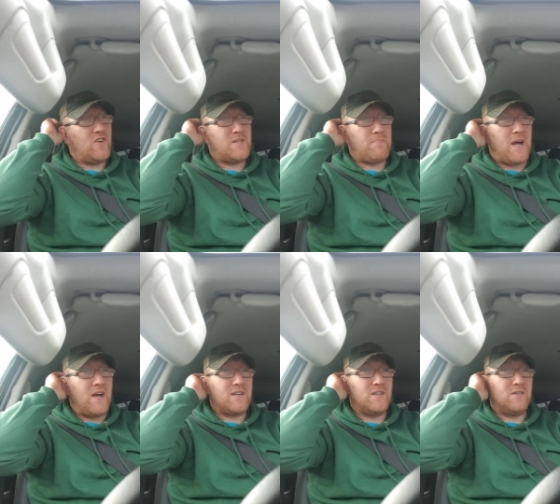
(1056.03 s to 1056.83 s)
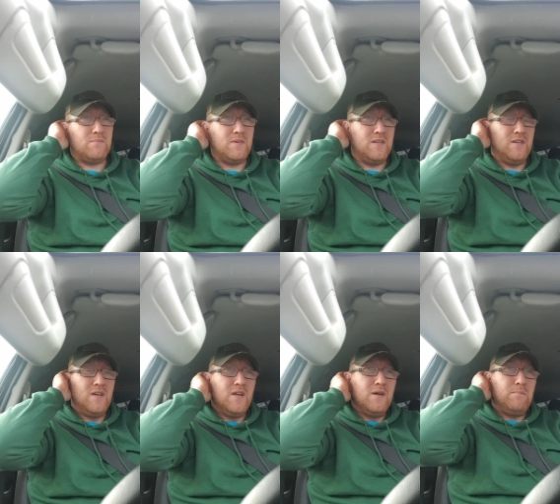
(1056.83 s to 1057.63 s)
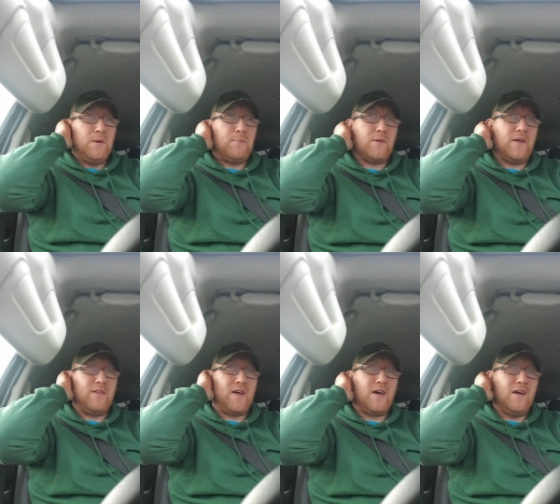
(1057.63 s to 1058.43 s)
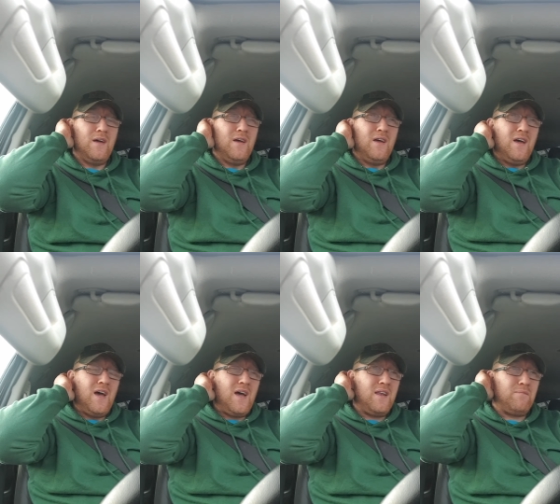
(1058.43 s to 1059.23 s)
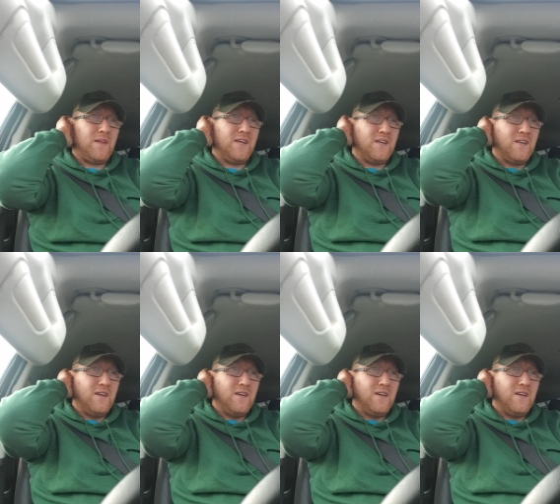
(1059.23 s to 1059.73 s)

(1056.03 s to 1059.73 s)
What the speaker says: Chris Packham and people like that. And I'm like,